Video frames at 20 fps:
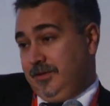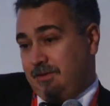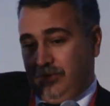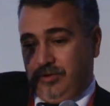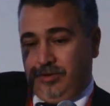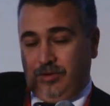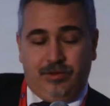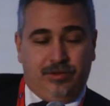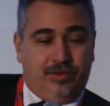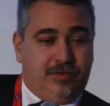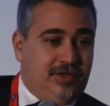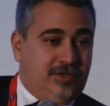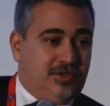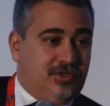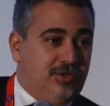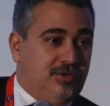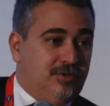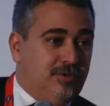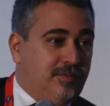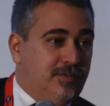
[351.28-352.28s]
all the things
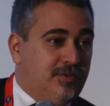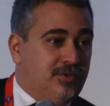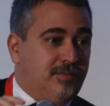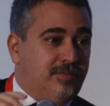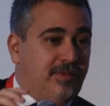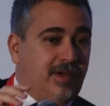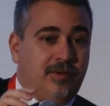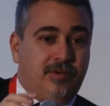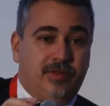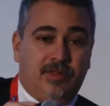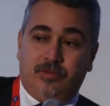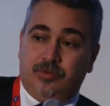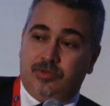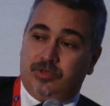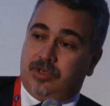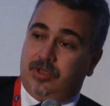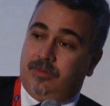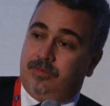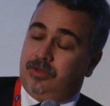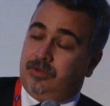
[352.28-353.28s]
she told me to buy when I was
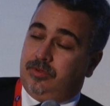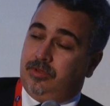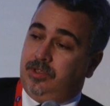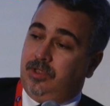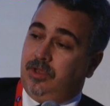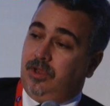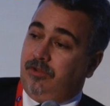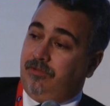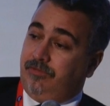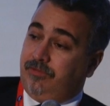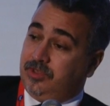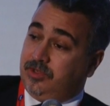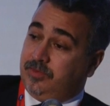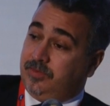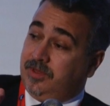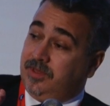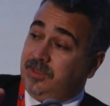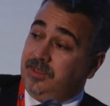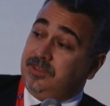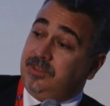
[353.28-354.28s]
coming to the office,
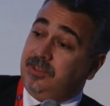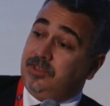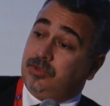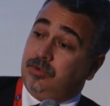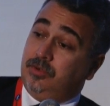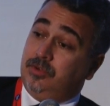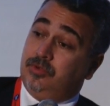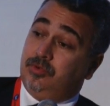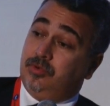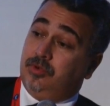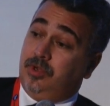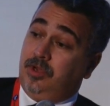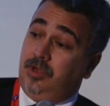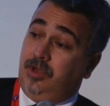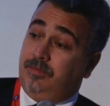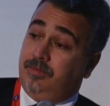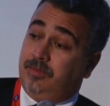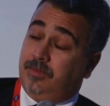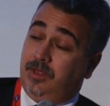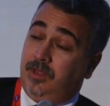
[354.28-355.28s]
but this is going to
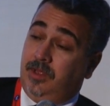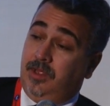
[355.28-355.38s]
come.